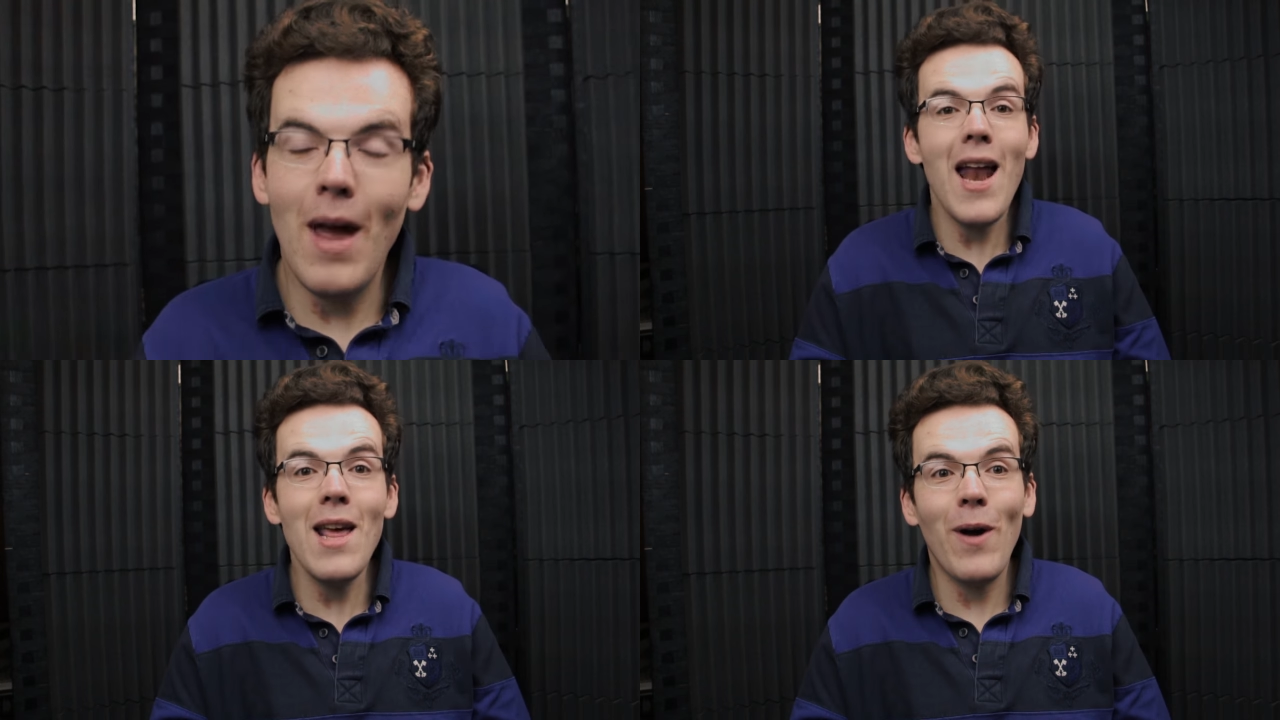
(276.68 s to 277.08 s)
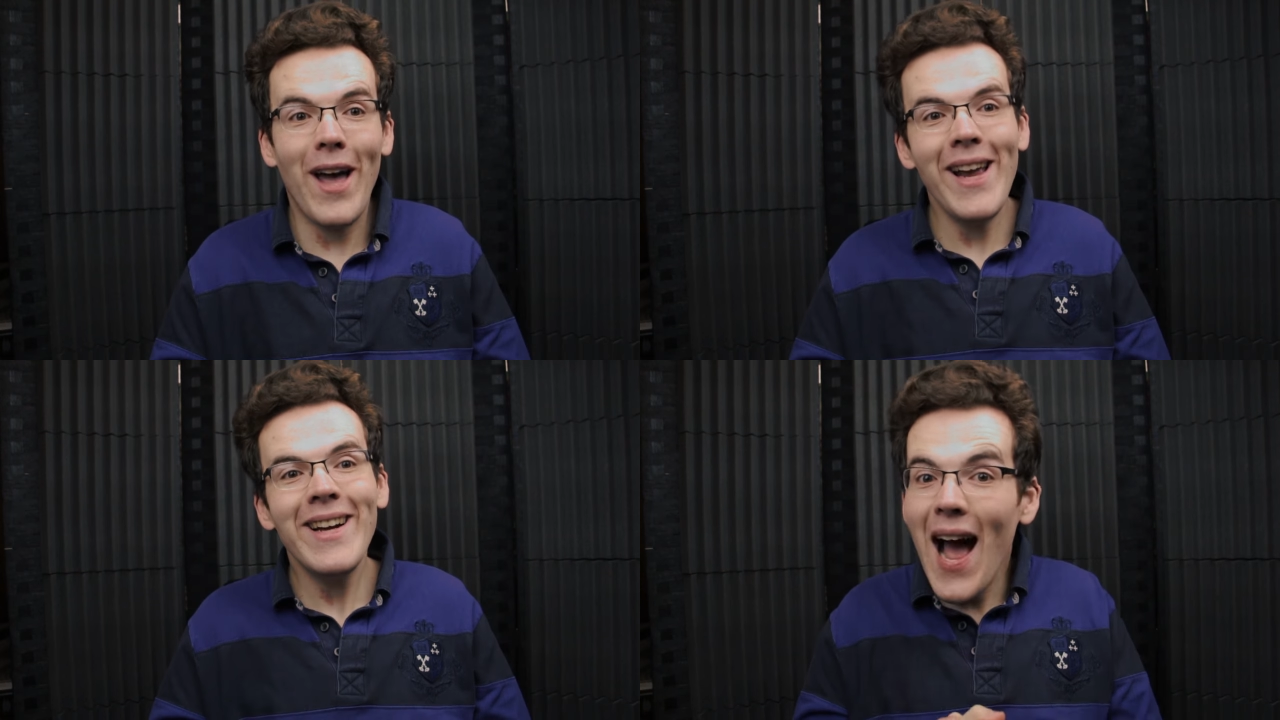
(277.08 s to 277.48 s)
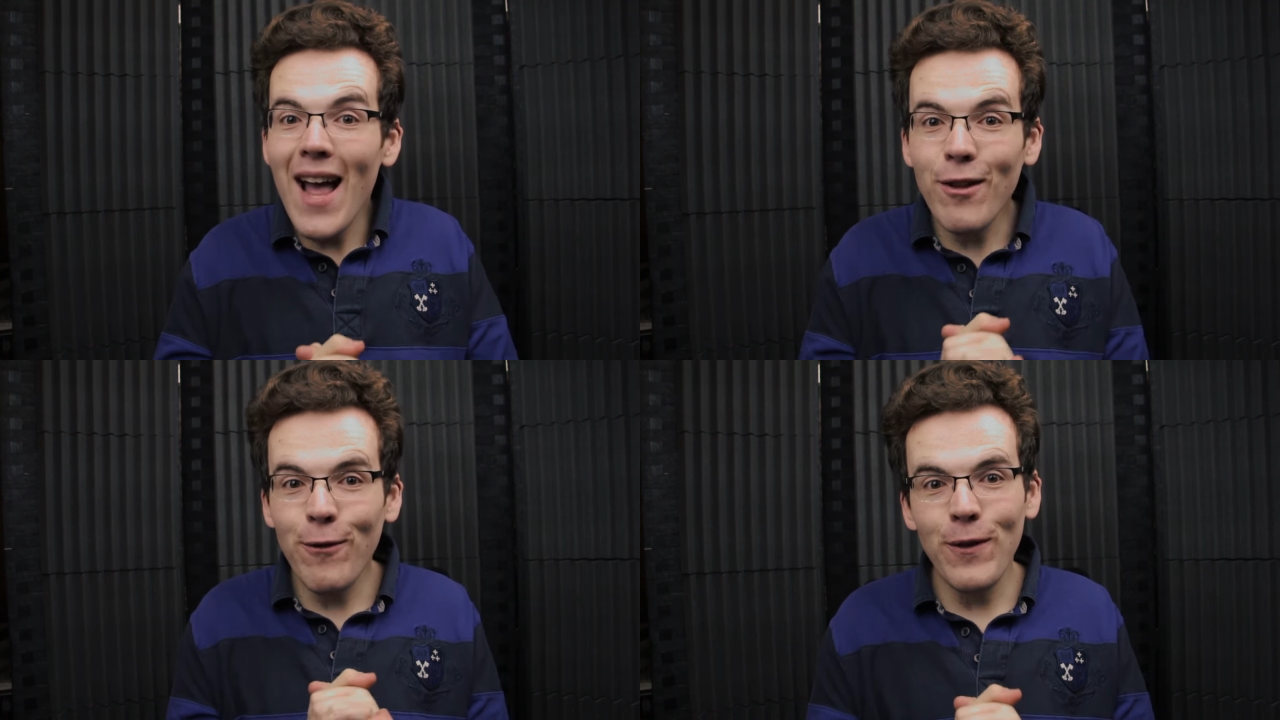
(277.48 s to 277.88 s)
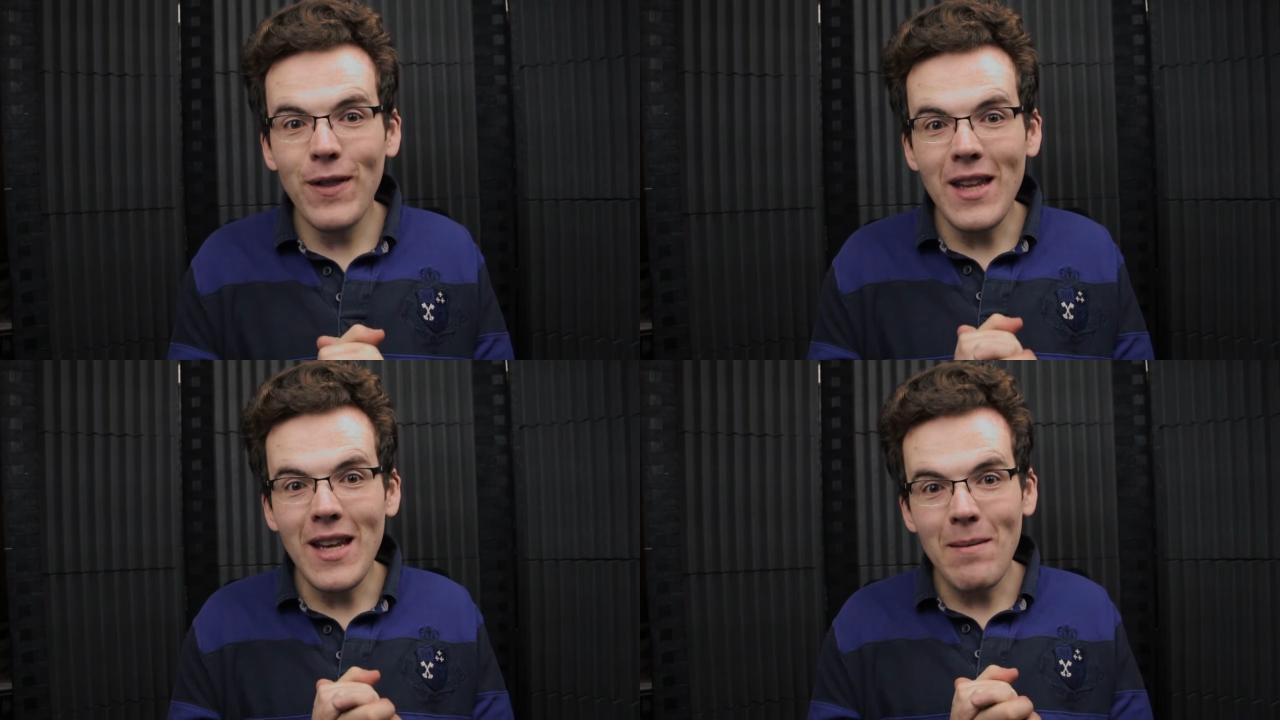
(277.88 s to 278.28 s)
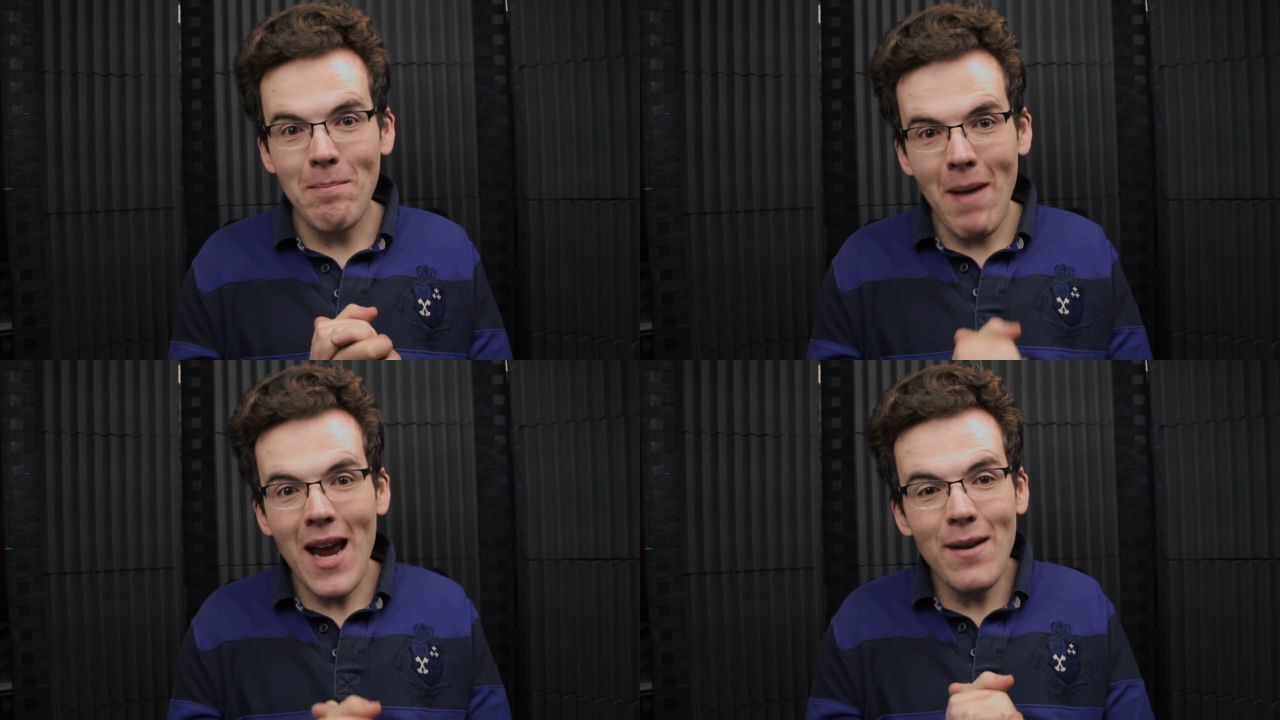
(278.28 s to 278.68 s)
But anyway, as for the
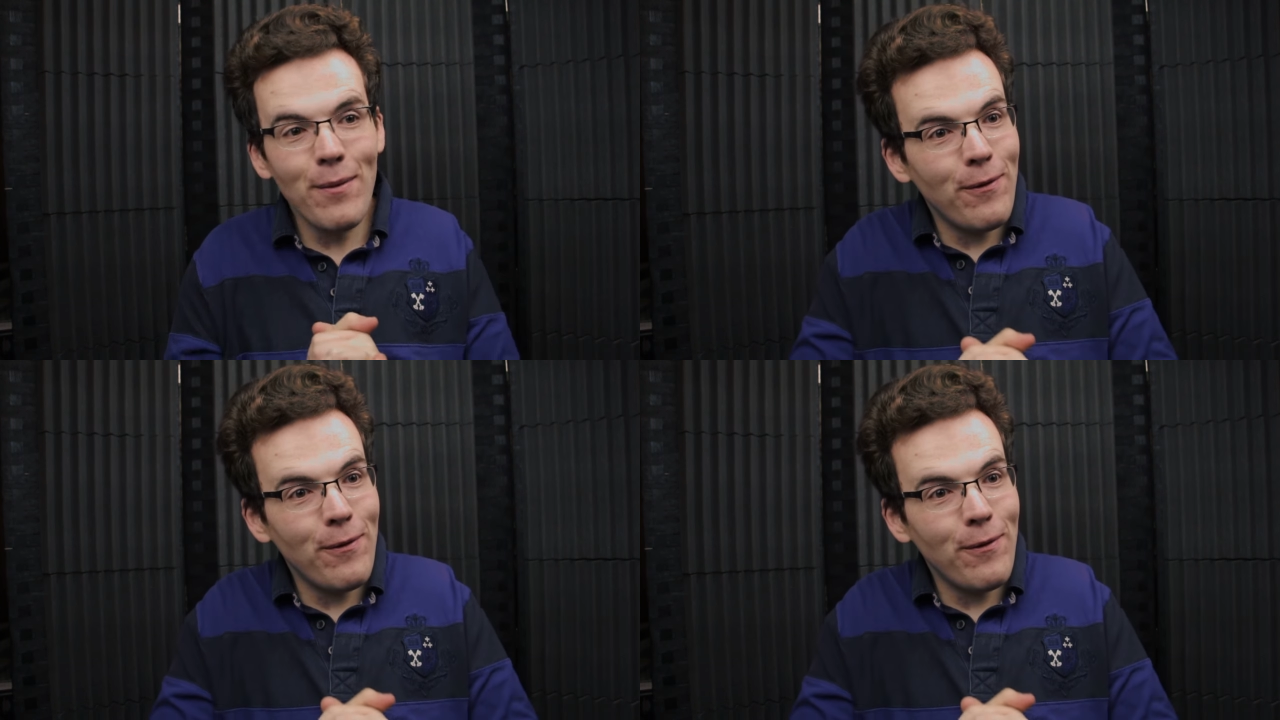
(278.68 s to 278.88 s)
main